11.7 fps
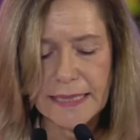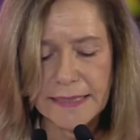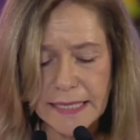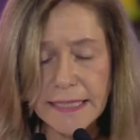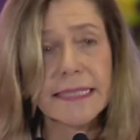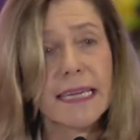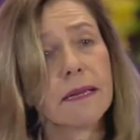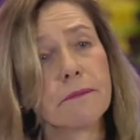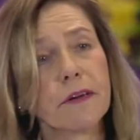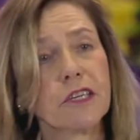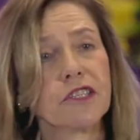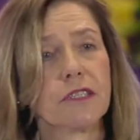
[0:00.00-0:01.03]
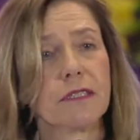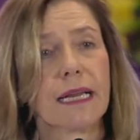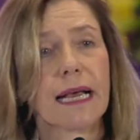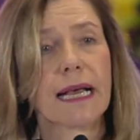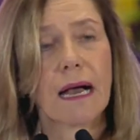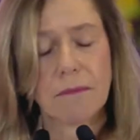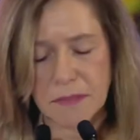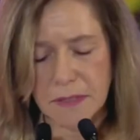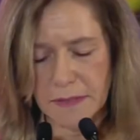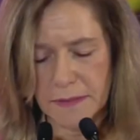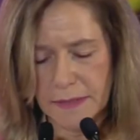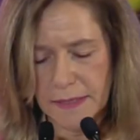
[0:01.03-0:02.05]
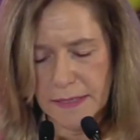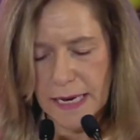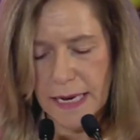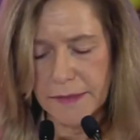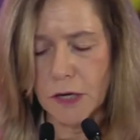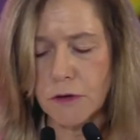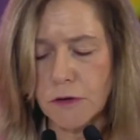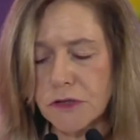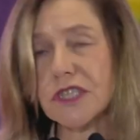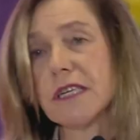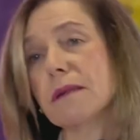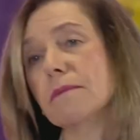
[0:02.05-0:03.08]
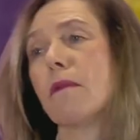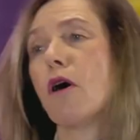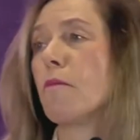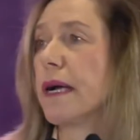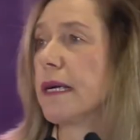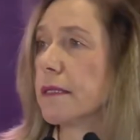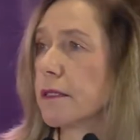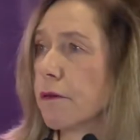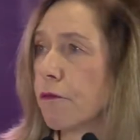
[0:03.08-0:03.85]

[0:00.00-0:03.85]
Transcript: This celebration comes at a crucial moment